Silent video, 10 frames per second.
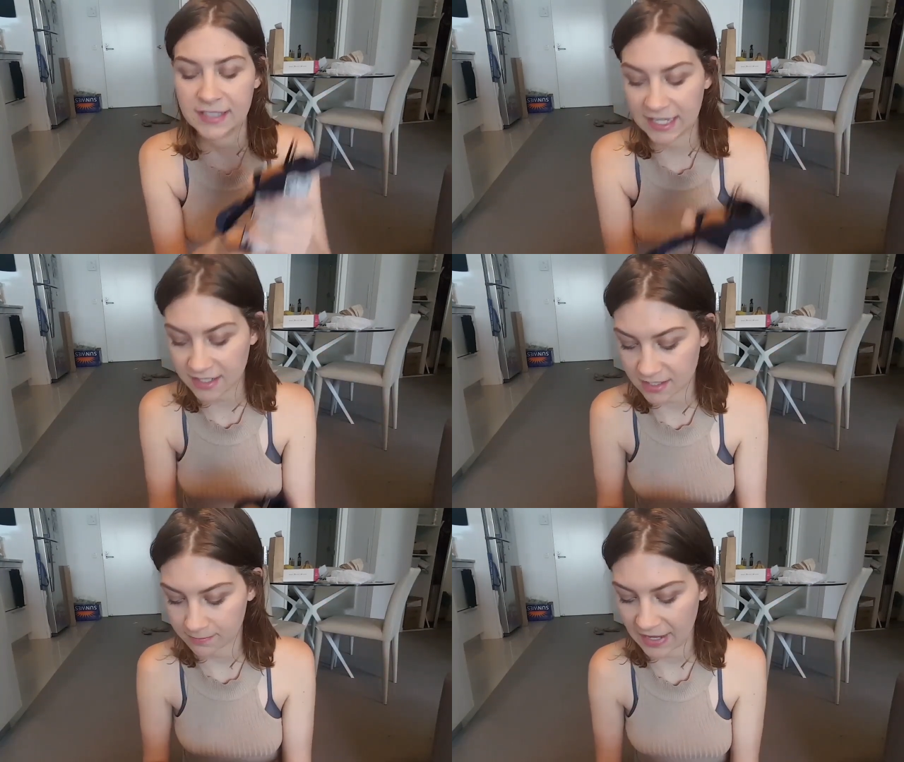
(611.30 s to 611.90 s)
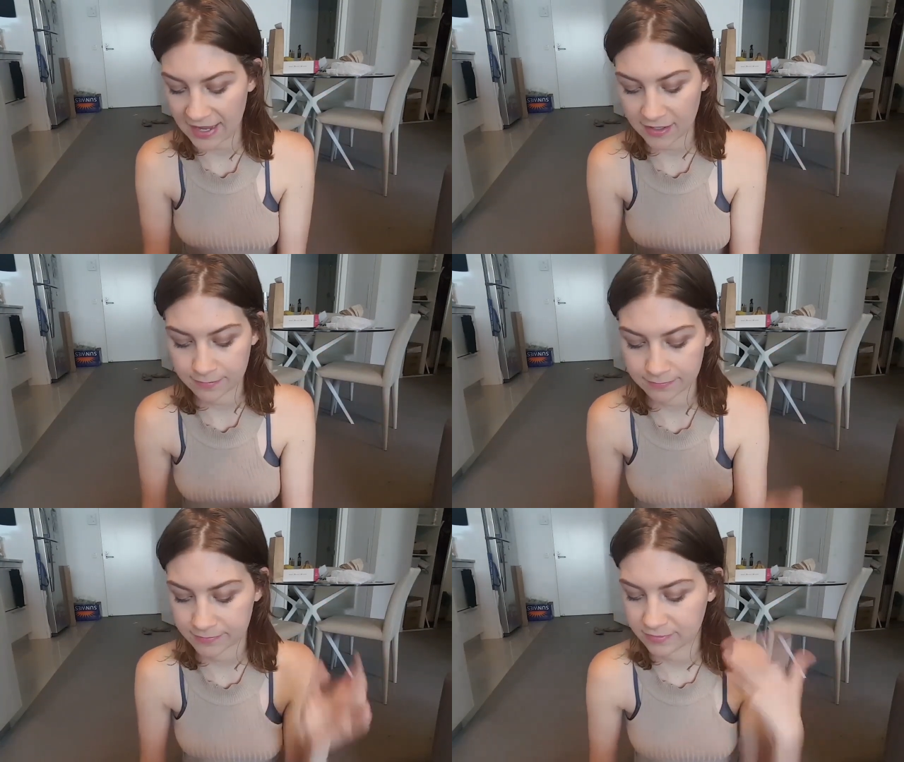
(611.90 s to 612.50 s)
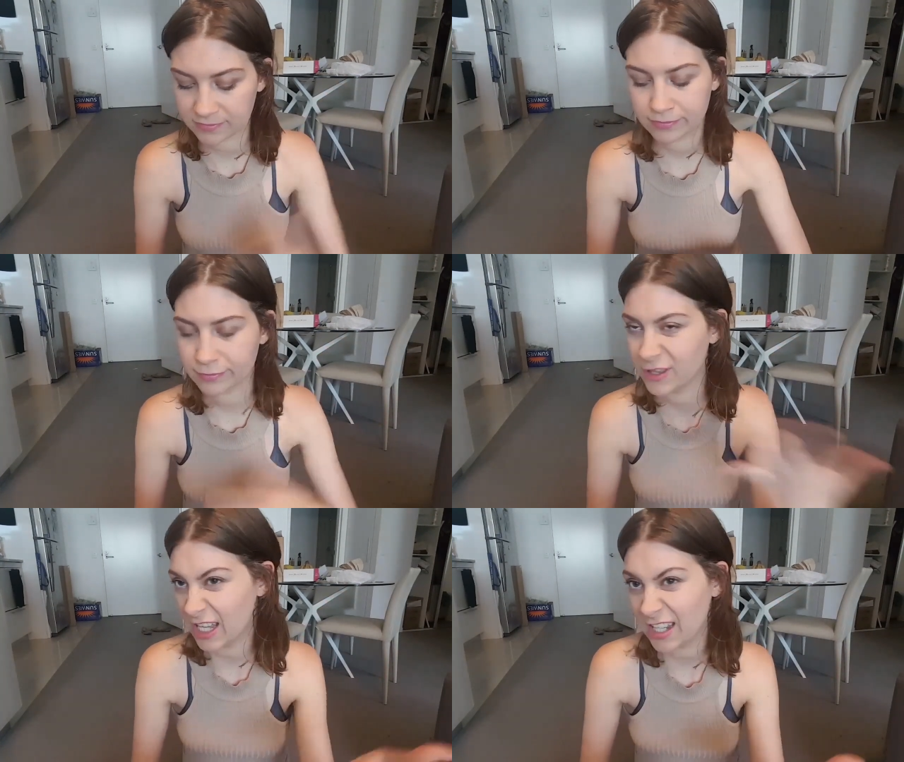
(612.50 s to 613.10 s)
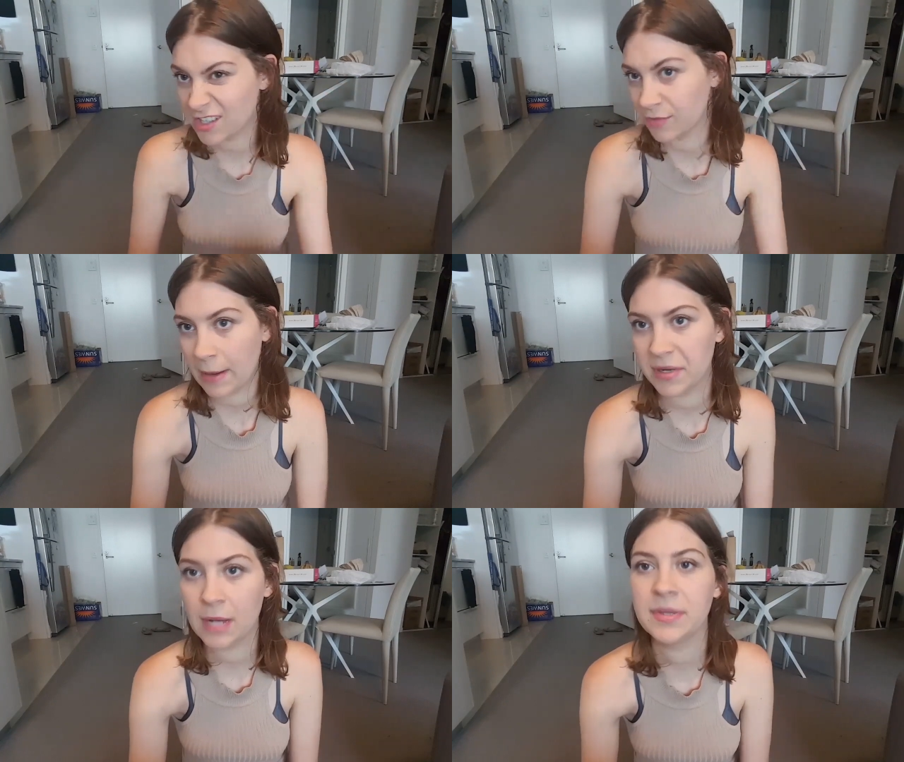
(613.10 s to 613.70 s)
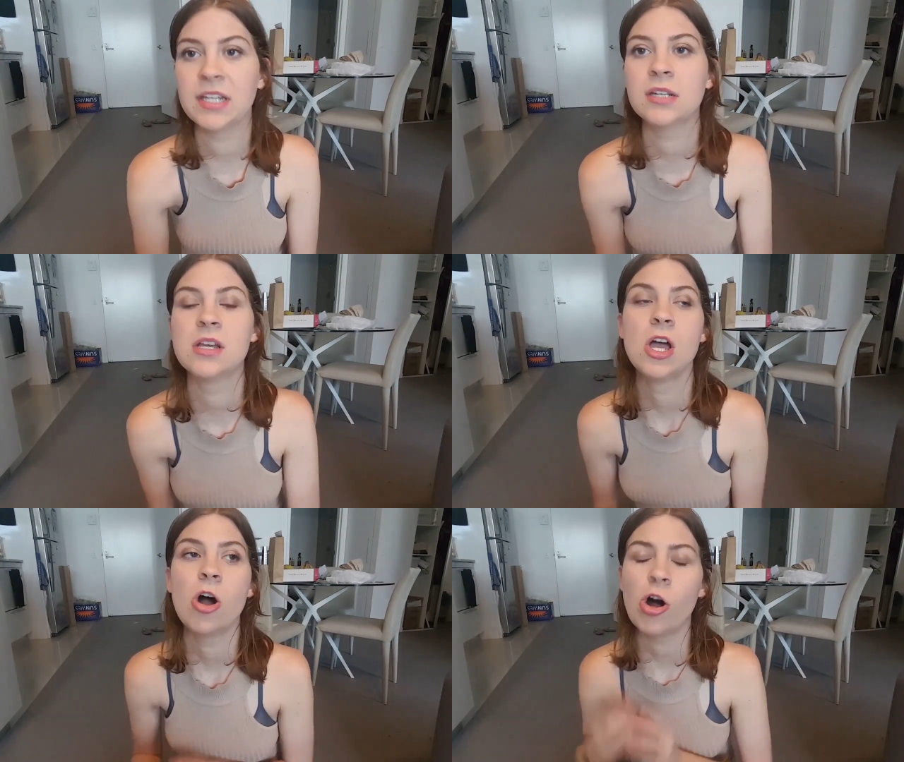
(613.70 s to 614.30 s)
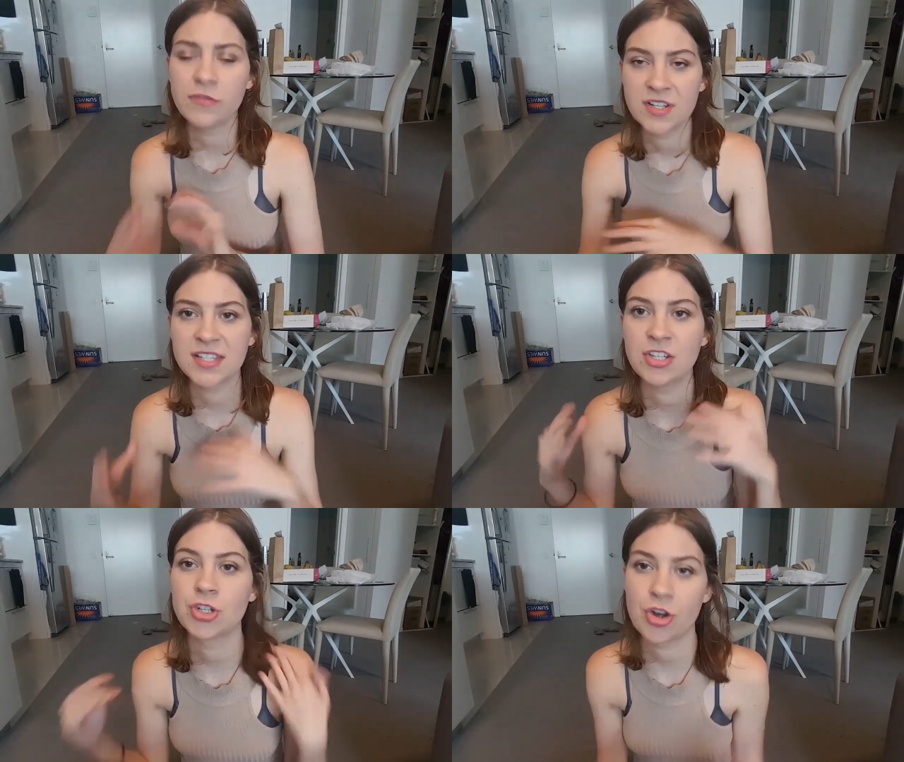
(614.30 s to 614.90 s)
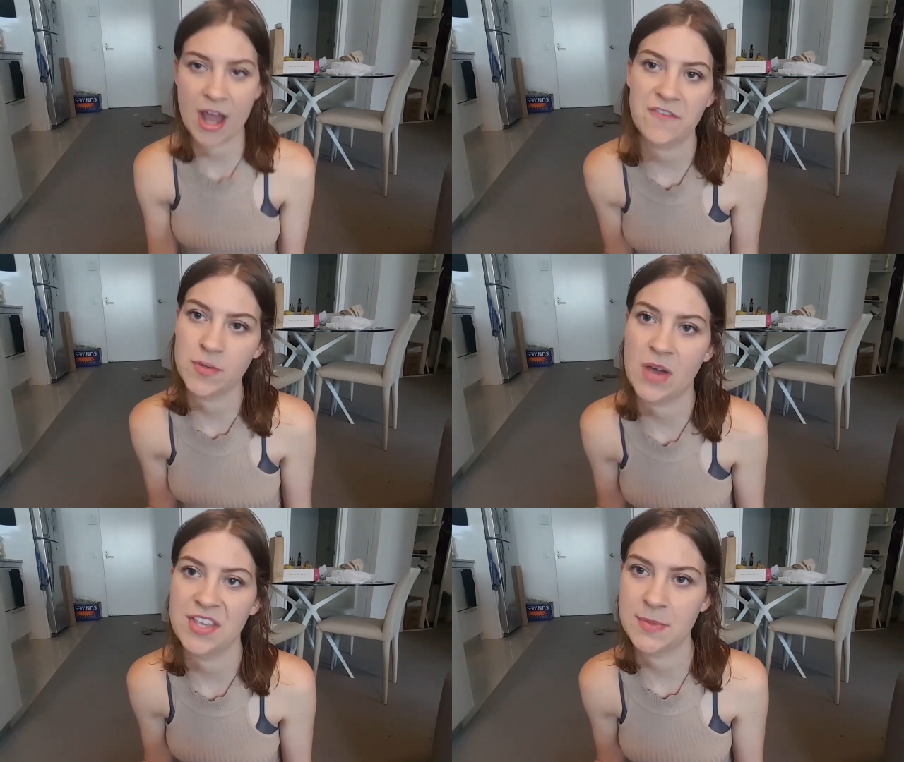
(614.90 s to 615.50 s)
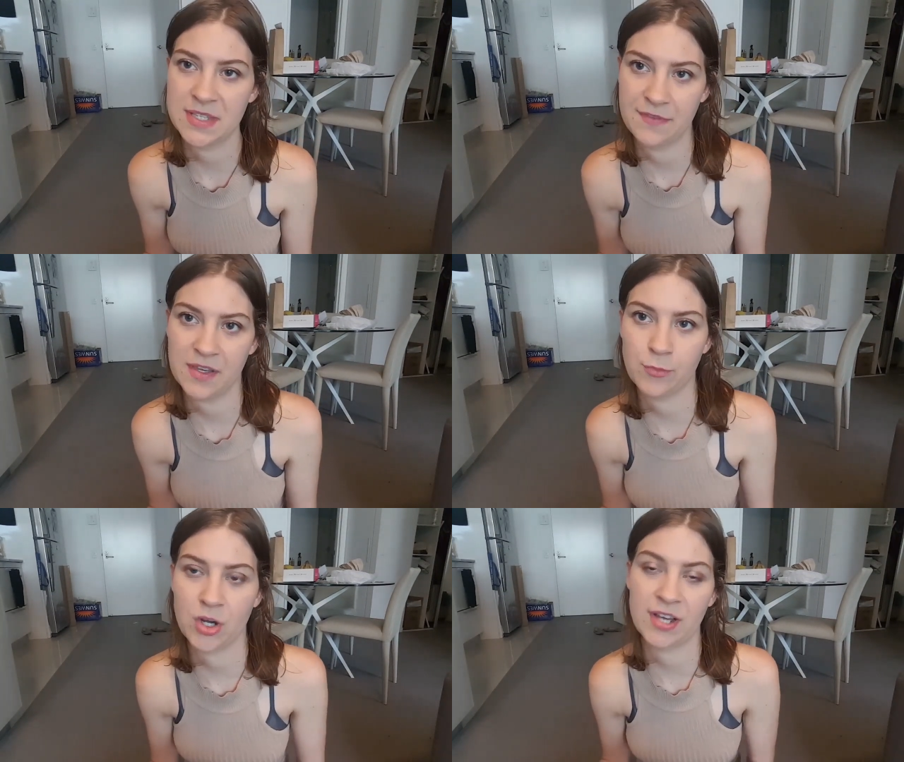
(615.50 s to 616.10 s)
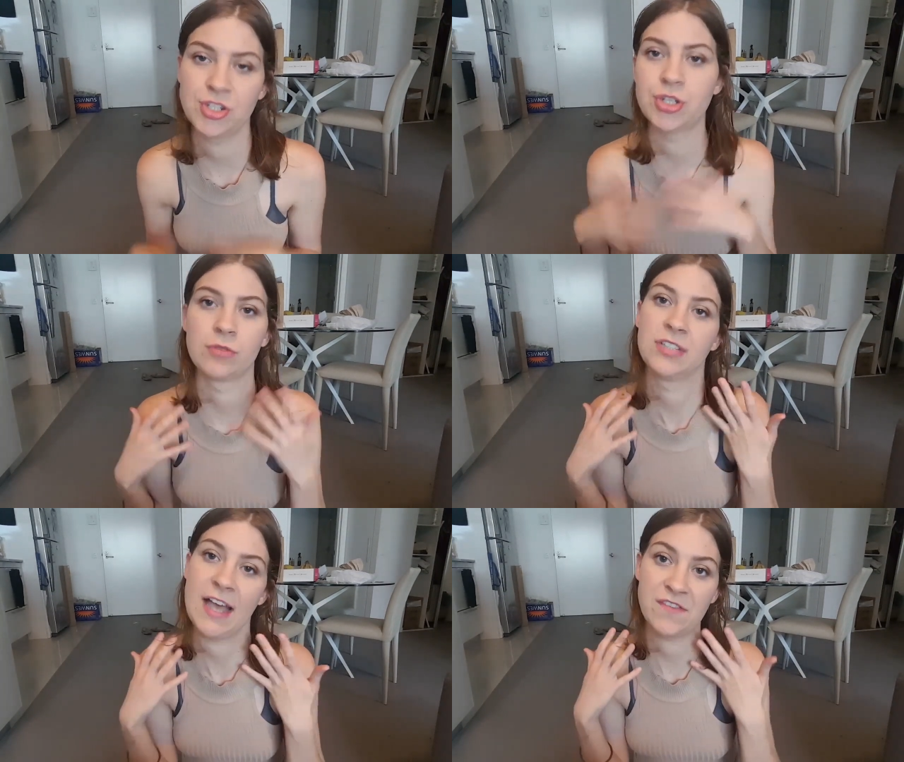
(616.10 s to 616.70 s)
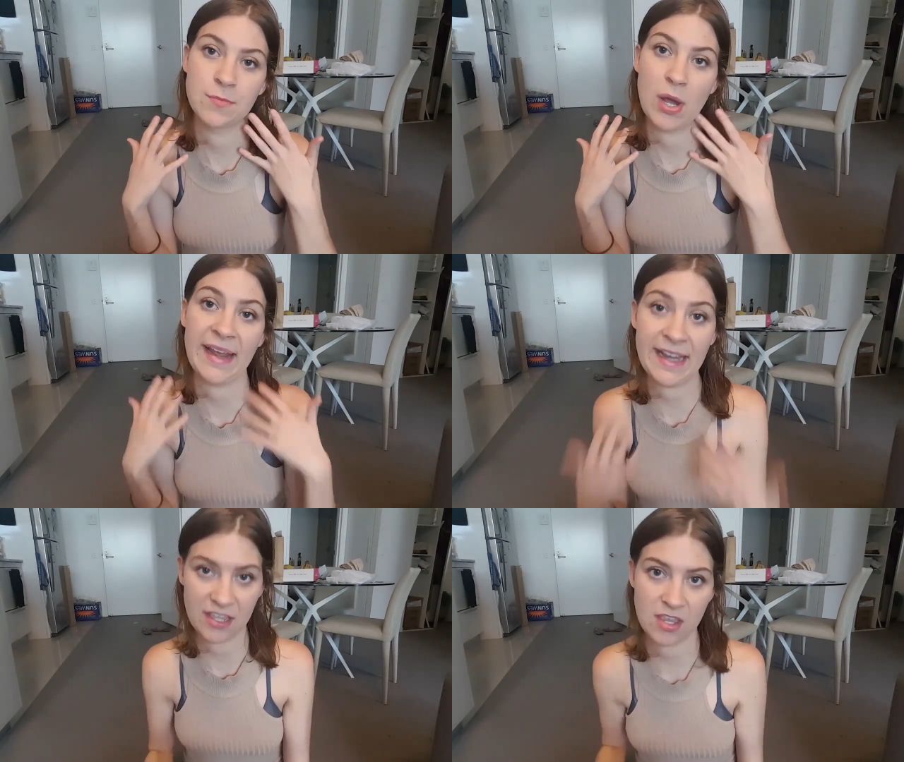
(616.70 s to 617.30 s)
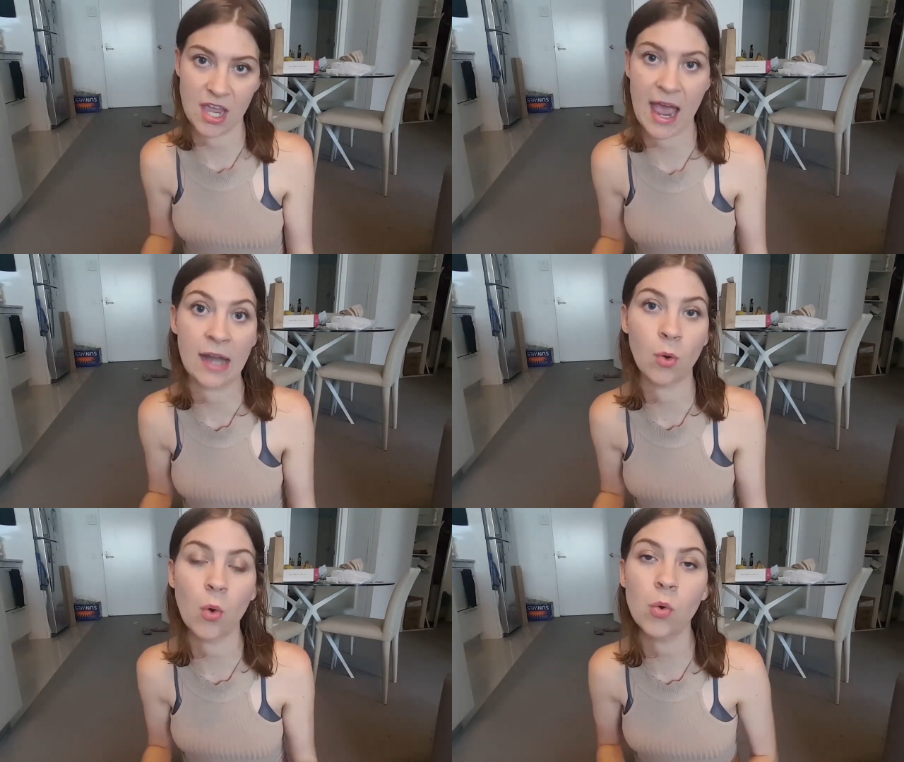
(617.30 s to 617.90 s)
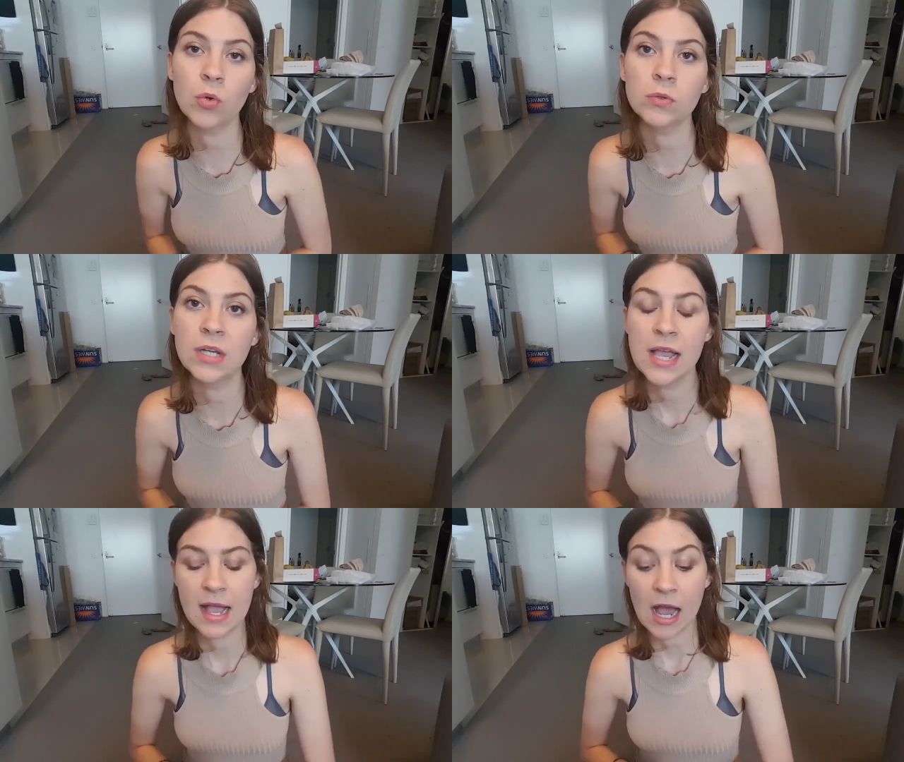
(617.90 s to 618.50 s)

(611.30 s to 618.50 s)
kit bag thing to wrap it up in. Obviously you don't have to buy the specific product, you don't really have to buy anything at all.